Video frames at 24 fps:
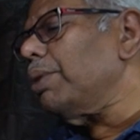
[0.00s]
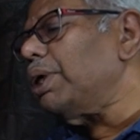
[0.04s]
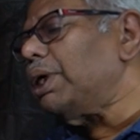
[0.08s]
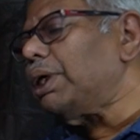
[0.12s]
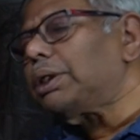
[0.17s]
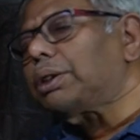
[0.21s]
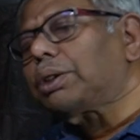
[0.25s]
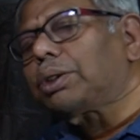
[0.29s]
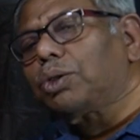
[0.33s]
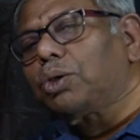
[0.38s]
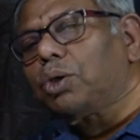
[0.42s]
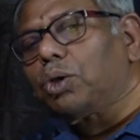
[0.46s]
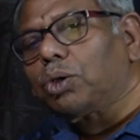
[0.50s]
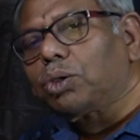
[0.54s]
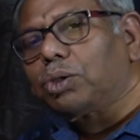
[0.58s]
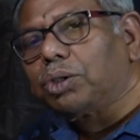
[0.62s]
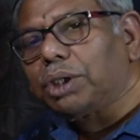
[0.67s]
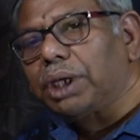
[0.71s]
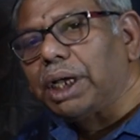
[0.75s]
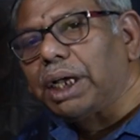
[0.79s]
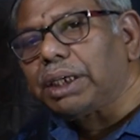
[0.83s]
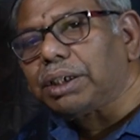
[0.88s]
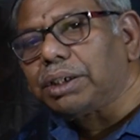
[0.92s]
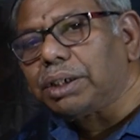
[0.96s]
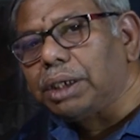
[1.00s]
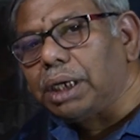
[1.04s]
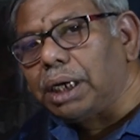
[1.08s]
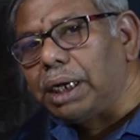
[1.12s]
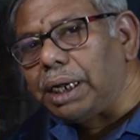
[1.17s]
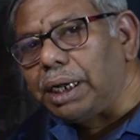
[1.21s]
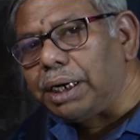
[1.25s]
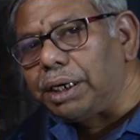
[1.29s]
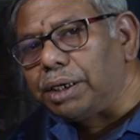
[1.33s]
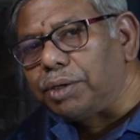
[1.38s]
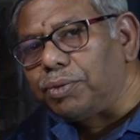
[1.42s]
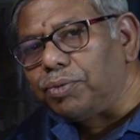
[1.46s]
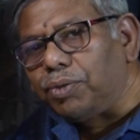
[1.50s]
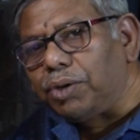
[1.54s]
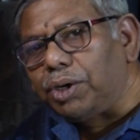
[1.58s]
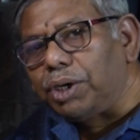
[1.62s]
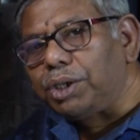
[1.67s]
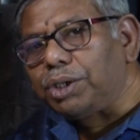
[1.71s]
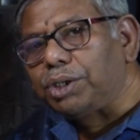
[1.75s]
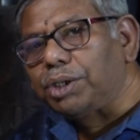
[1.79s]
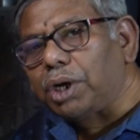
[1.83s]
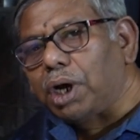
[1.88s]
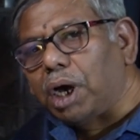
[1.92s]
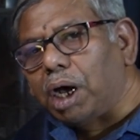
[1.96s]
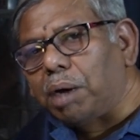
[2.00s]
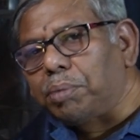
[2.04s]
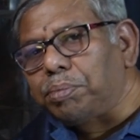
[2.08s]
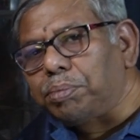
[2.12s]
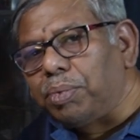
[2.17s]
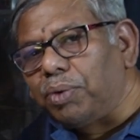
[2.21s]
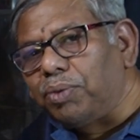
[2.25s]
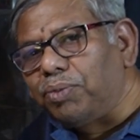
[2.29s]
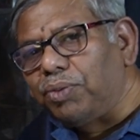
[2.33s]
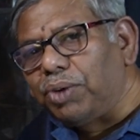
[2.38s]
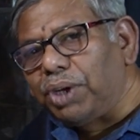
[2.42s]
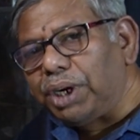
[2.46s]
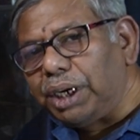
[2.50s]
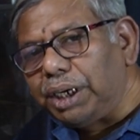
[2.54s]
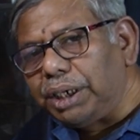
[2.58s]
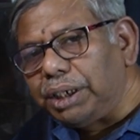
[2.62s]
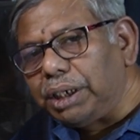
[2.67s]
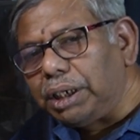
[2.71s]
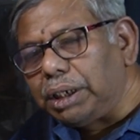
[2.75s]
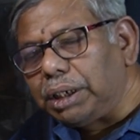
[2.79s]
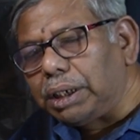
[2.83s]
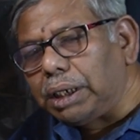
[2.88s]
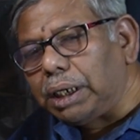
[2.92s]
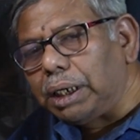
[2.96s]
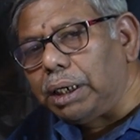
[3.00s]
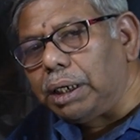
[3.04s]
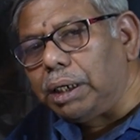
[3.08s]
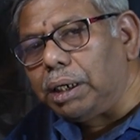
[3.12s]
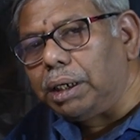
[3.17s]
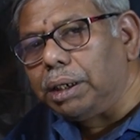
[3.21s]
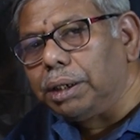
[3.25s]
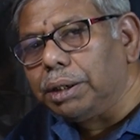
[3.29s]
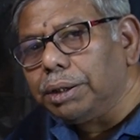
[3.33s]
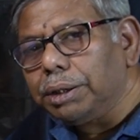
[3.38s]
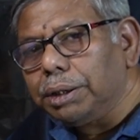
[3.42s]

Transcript: It looks excellent, very sharp, very detailed.